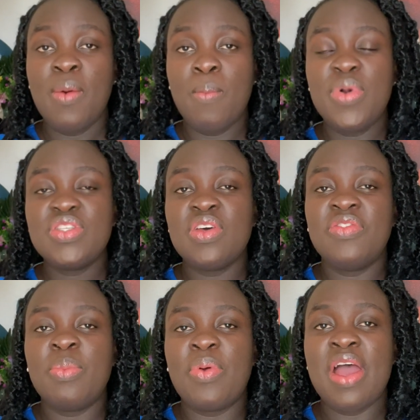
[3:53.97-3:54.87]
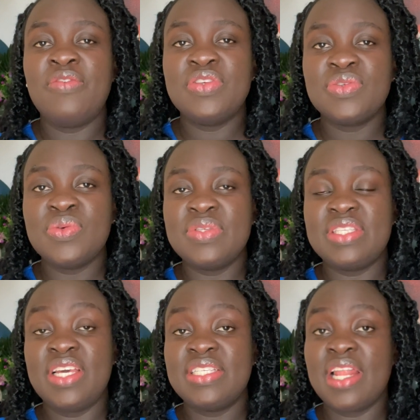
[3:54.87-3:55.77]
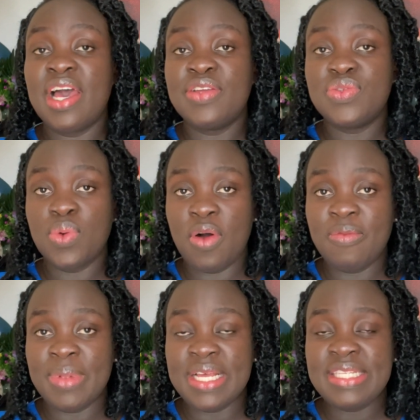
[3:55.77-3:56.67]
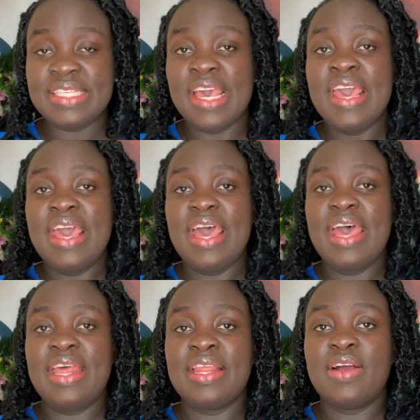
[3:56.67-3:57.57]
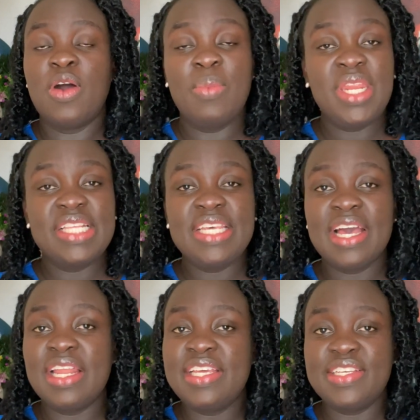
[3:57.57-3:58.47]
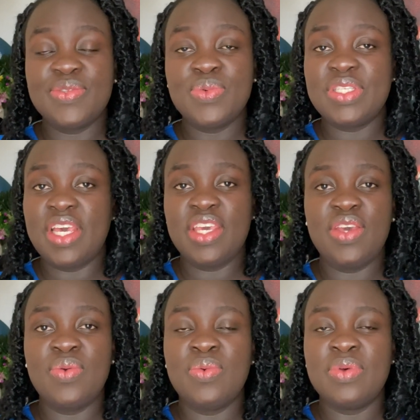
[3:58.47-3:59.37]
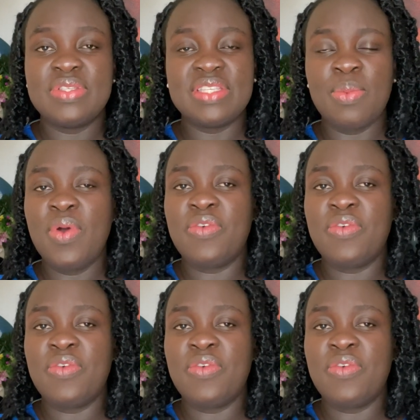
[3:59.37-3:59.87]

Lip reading: Most of the private schools takes like 12 months, and community colleges will take you somewhere